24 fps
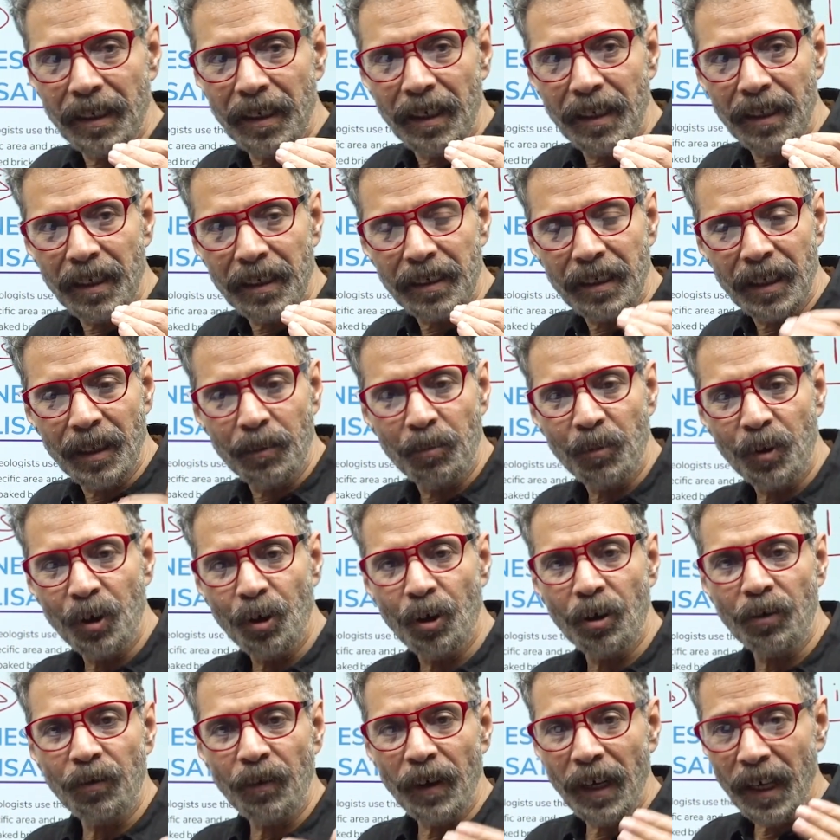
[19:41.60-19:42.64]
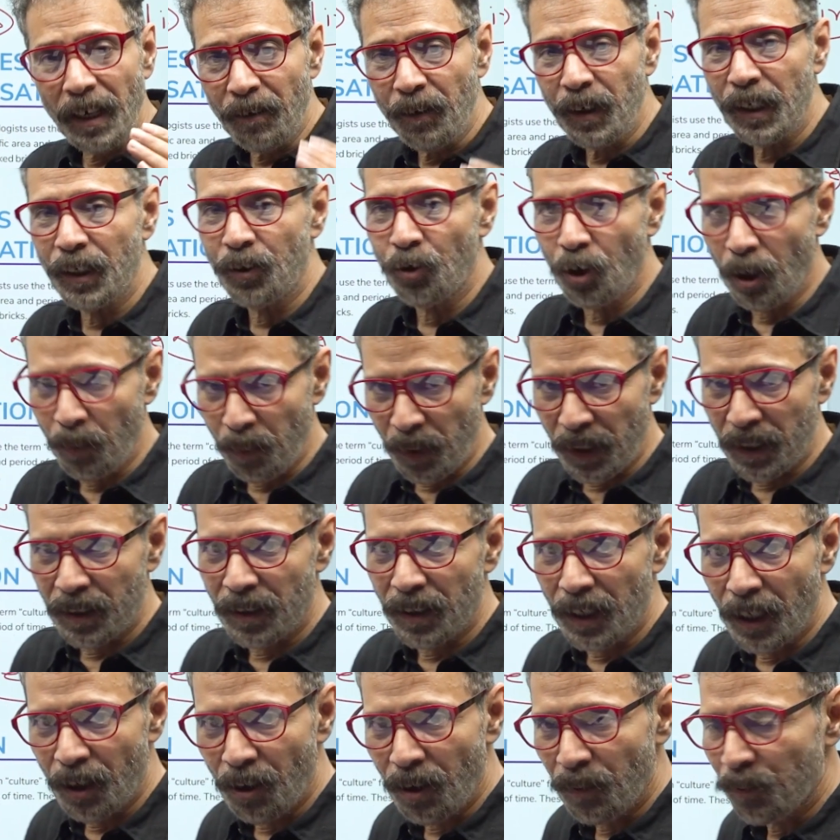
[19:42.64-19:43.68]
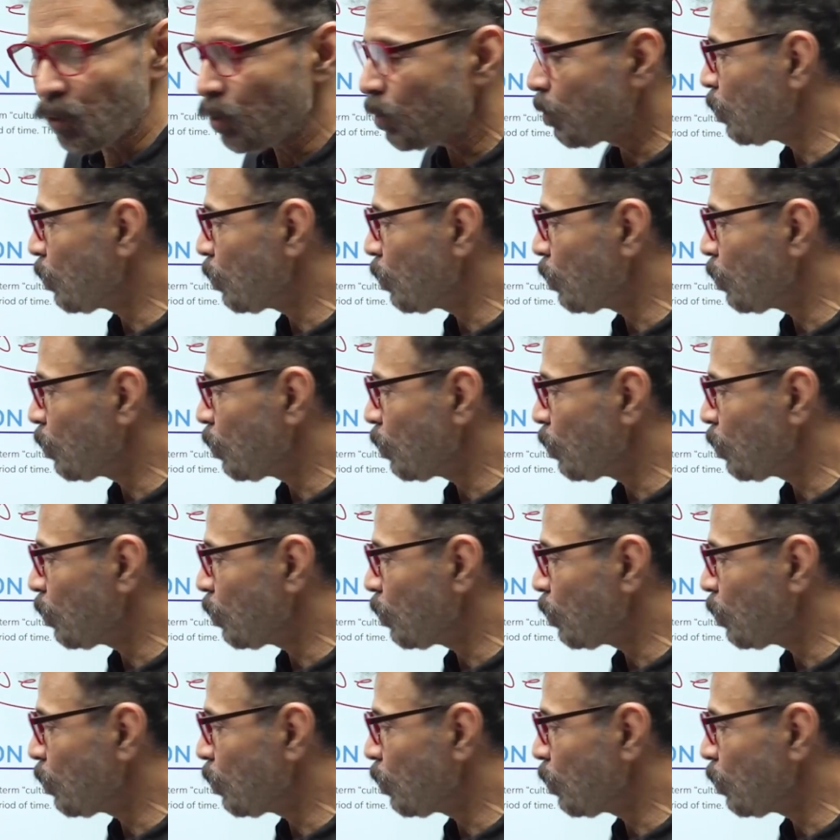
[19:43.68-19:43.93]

in the summary of every topic, now I'm going